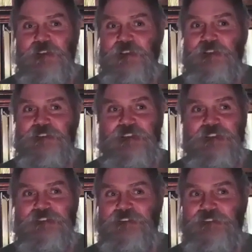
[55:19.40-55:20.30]
it's,
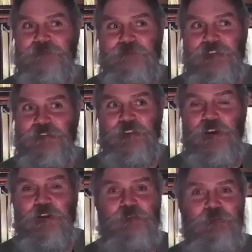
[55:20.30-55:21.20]
it, it,
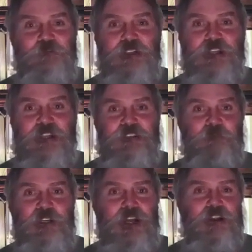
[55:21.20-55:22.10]
it's an
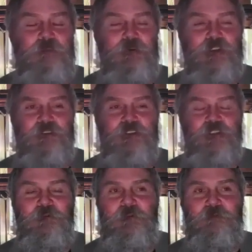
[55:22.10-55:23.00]
awesome thing. It's
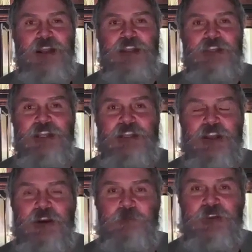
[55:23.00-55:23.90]
beyond, because the human
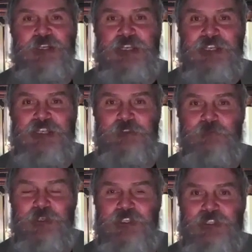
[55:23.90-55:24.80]
mind can't
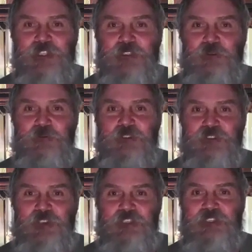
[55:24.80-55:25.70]
comprehend what he
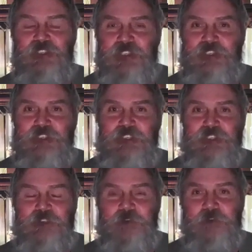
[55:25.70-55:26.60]
can do and say
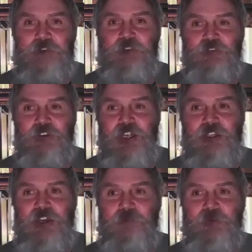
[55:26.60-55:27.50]
and think.
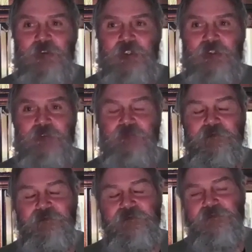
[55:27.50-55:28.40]
You just can't
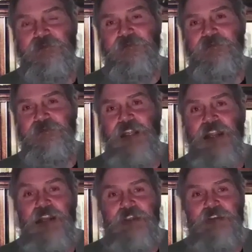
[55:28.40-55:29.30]
comprehend
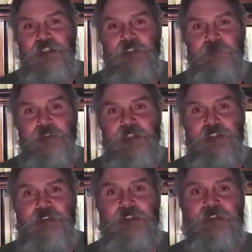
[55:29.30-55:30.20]
it.
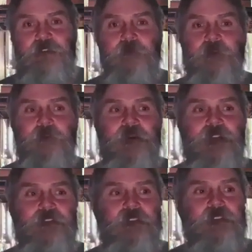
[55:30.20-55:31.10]
Thank you for listening.
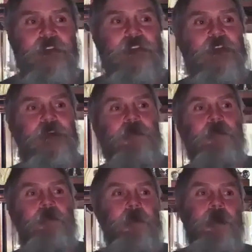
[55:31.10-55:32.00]
Hope everybody has a
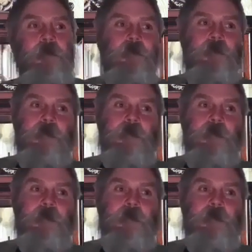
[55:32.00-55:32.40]
good day.